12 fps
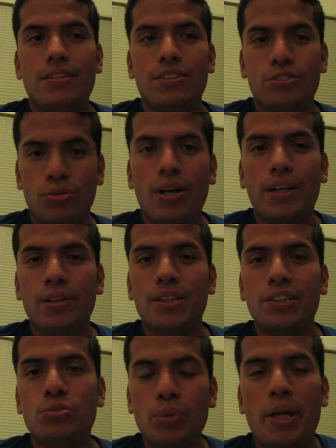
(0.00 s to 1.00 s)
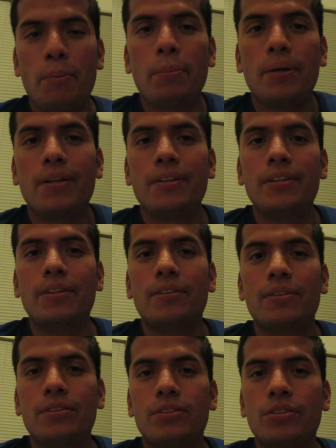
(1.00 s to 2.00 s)
on trial as rape,
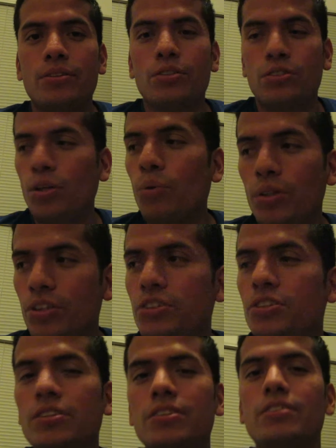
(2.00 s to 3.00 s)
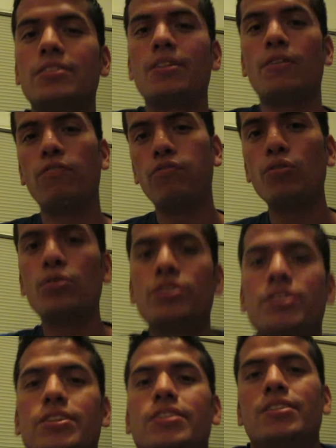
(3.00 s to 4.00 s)
coercion,
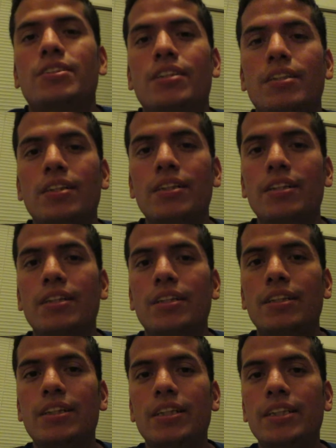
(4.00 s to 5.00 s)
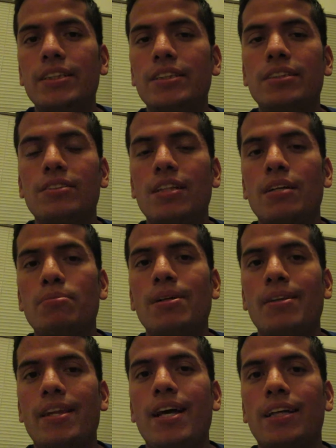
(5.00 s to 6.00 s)
force, and this is not
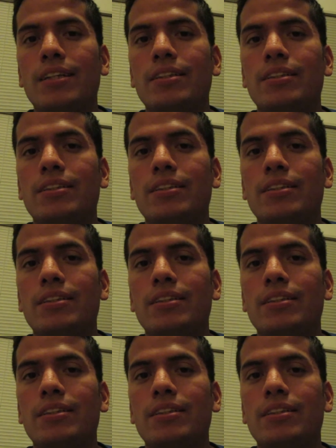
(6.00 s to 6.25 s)
about that.